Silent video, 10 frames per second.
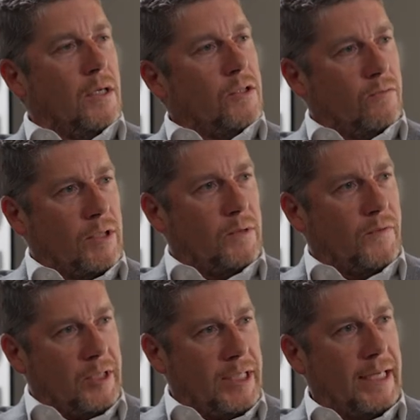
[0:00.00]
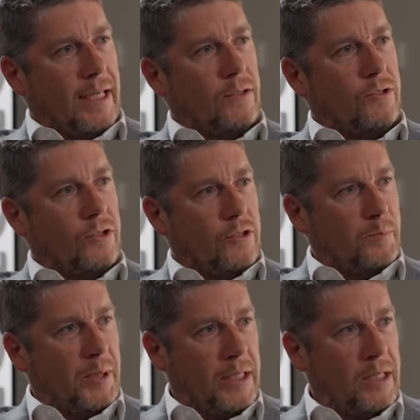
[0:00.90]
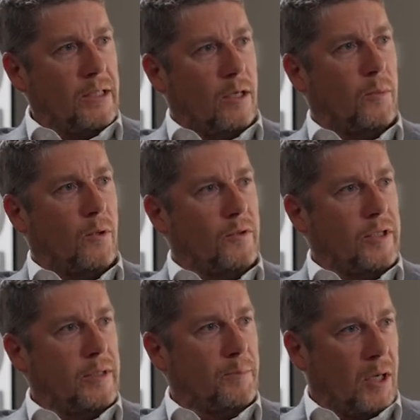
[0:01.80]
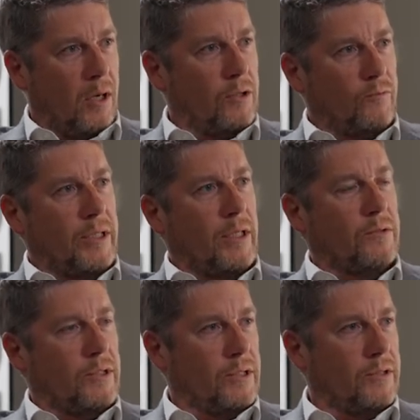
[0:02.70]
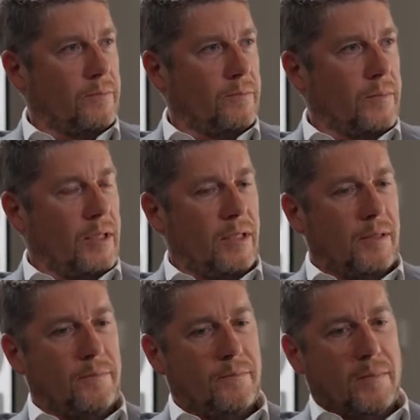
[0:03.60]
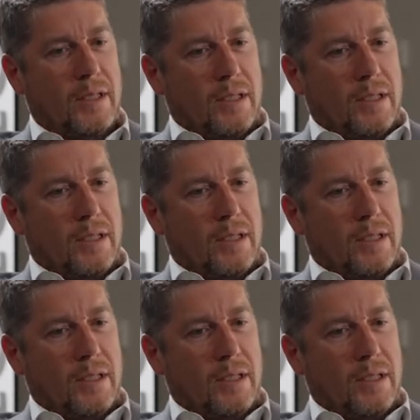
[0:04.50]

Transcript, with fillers: So, Reto, if I can, just picking up on the partner ecosystem um,